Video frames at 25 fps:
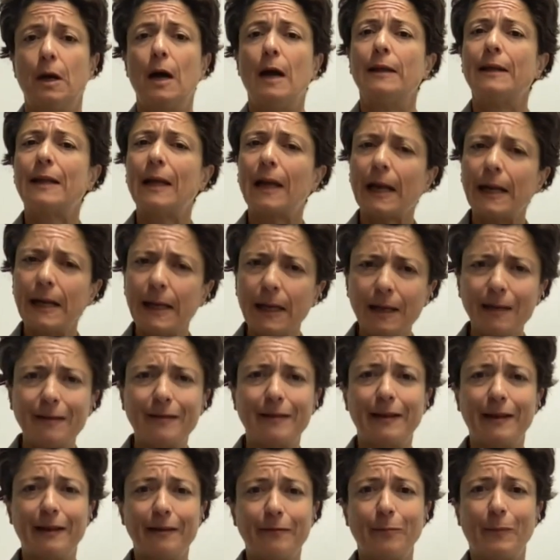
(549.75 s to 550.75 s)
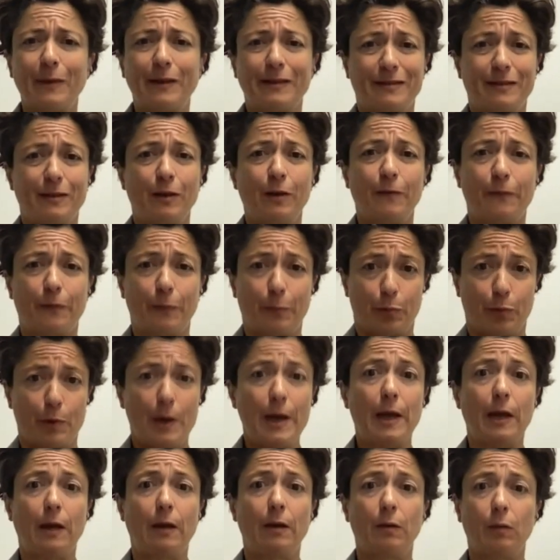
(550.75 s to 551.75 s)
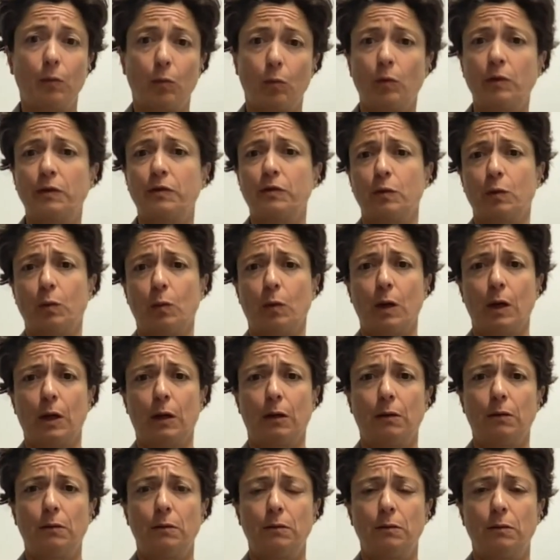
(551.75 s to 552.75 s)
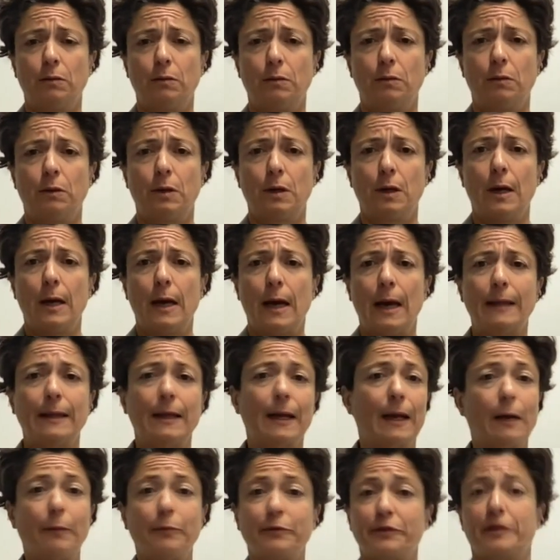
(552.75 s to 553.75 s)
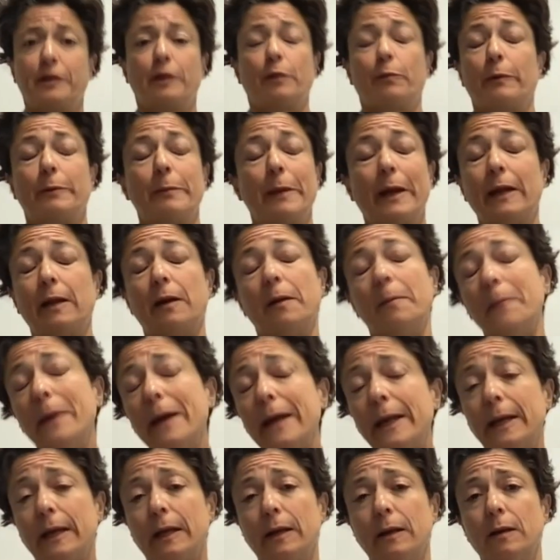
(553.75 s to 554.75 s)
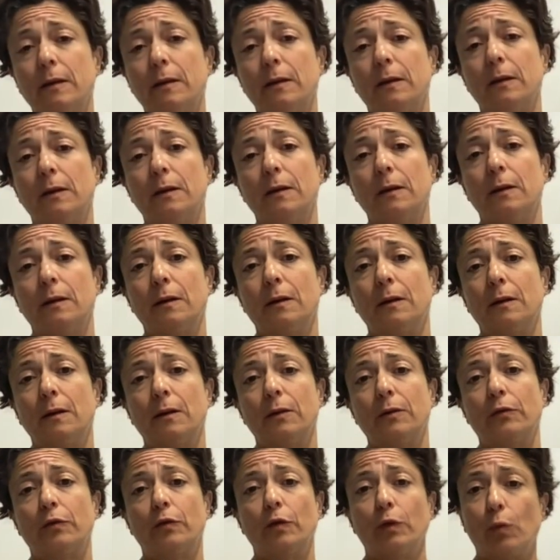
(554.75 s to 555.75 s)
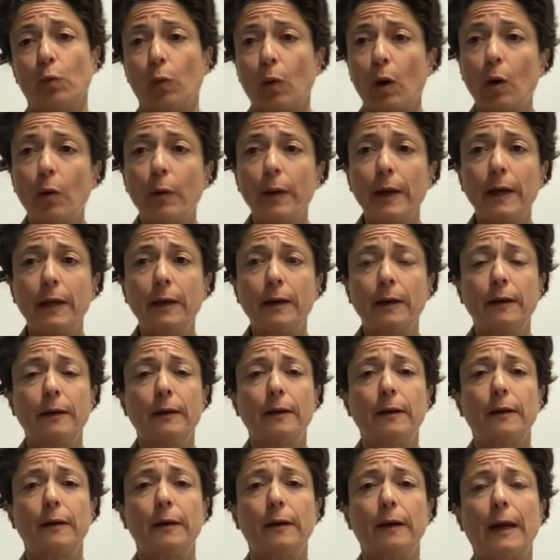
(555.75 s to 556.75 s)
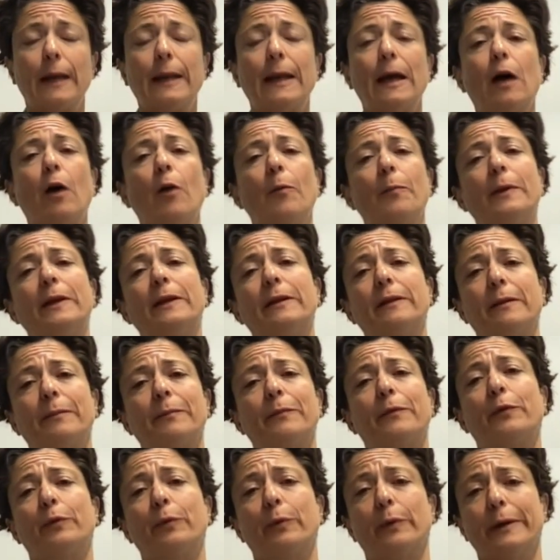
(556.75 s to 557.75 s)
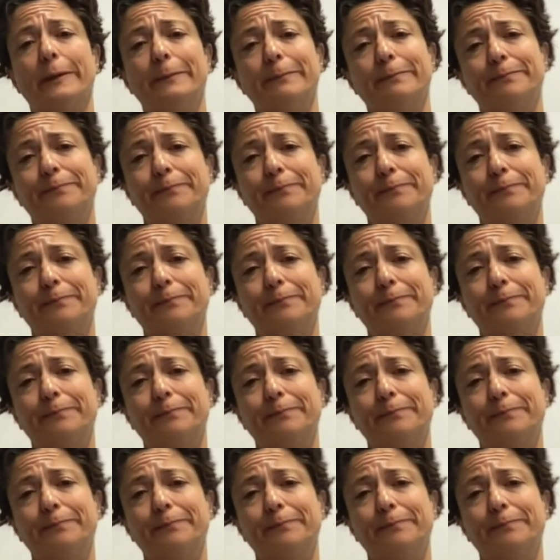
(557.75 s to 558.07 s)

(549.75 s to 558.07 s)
That I needed to give myself a break once in a while. And that I was going to remain committed to growing and helping them through it.